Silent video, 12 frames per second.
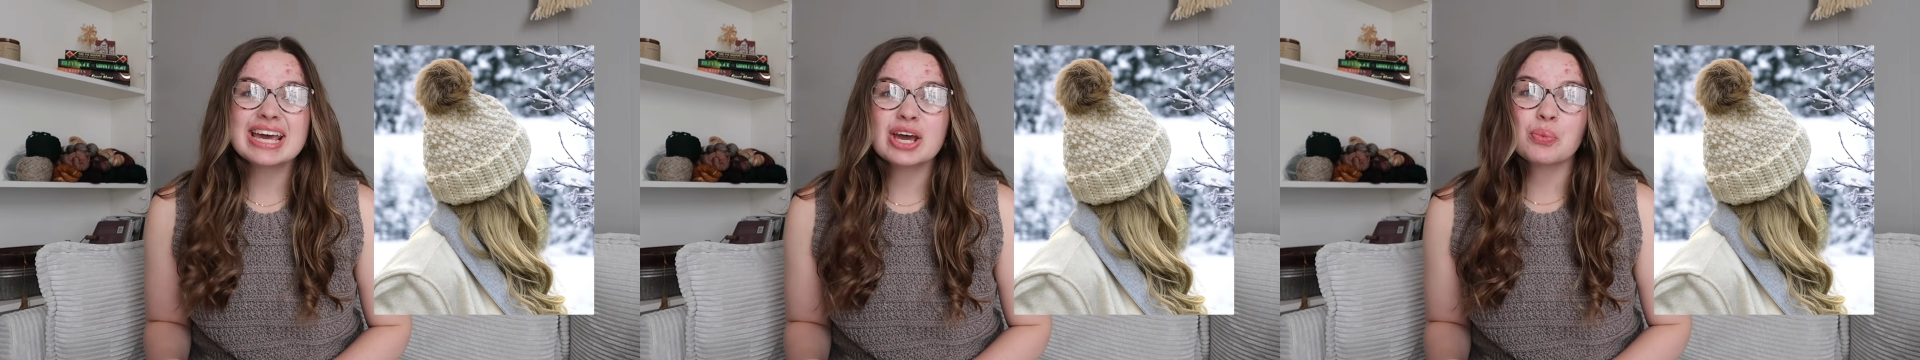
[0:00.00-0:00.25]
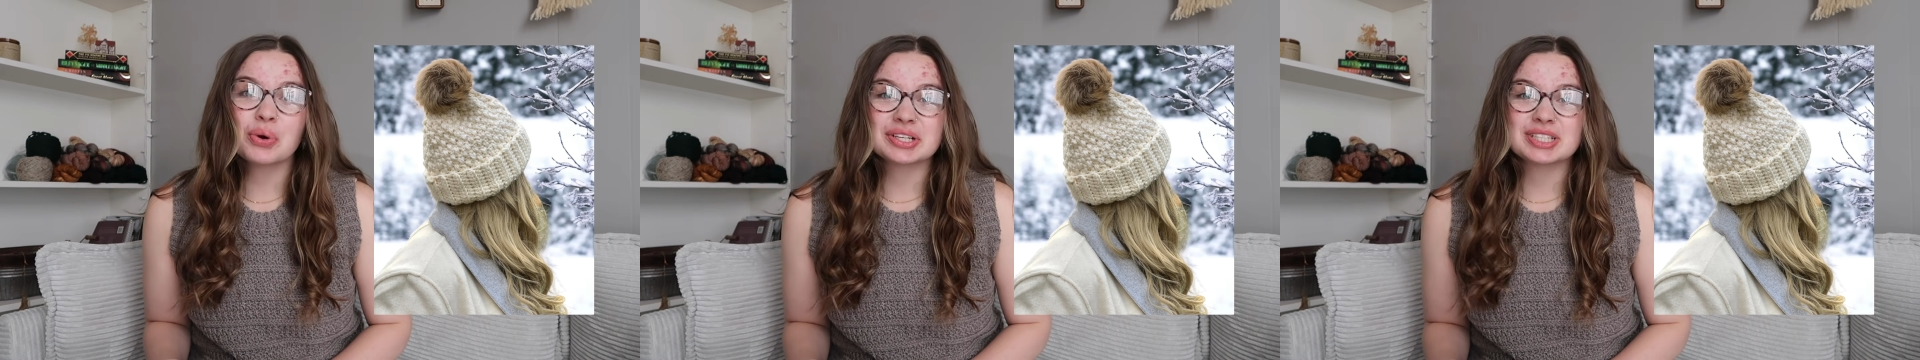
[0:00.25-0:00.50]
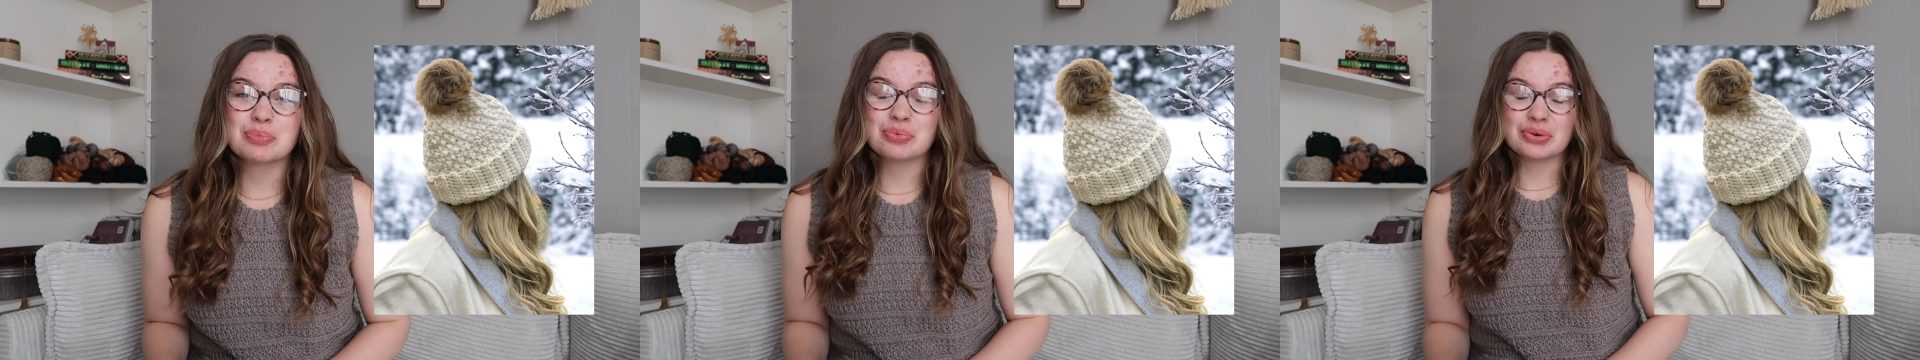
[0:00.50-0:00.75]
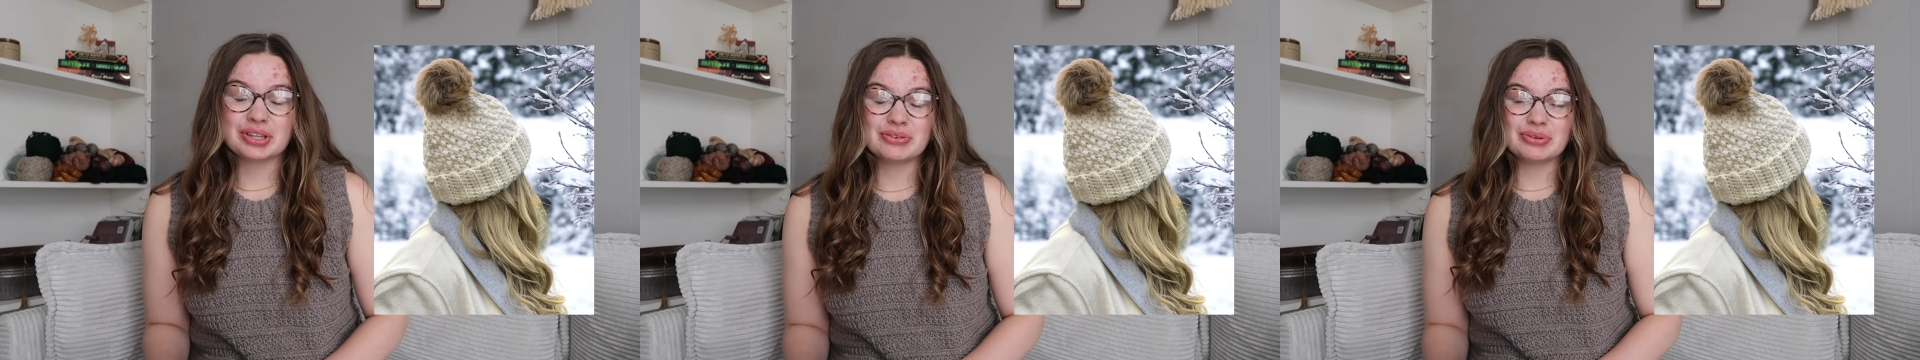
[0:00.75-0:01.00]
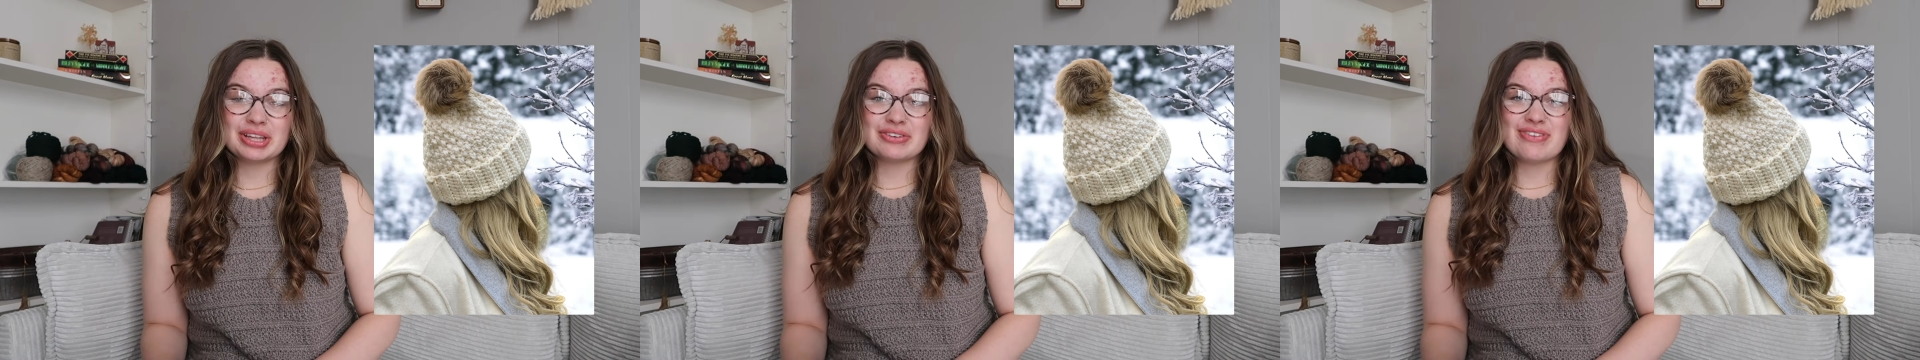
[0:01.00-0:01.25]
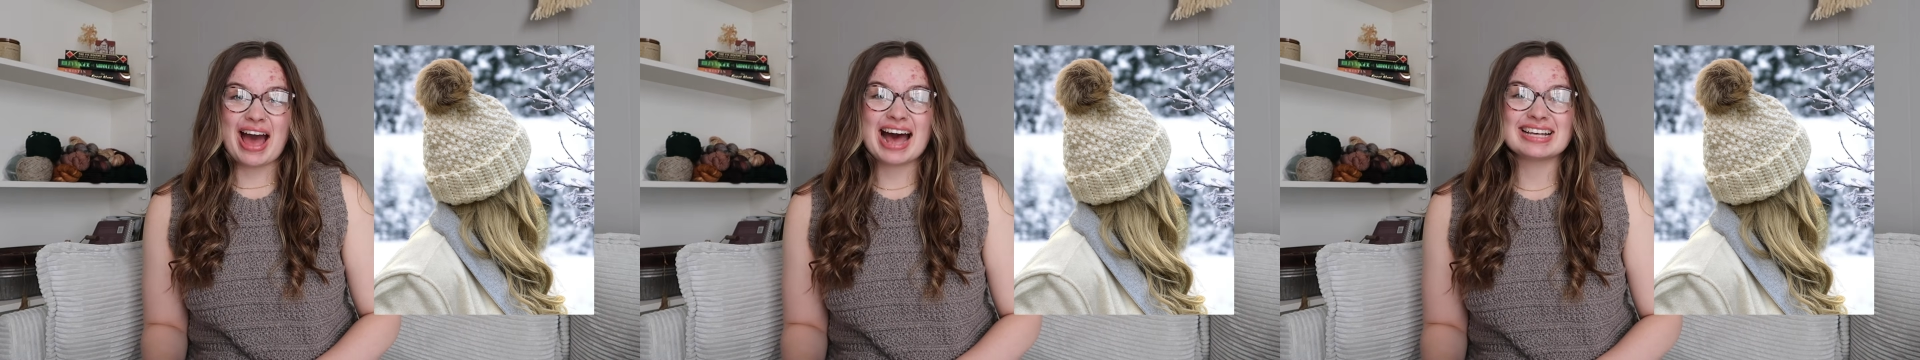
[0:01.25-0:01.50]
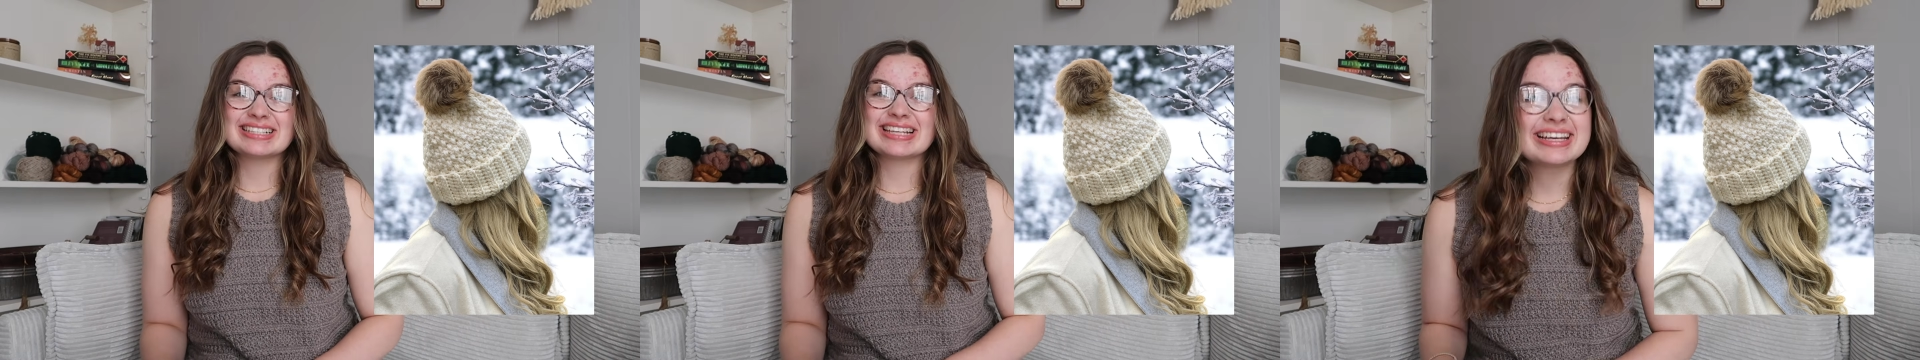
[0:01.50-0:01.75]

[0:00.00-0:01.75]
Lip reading: It works up really fast,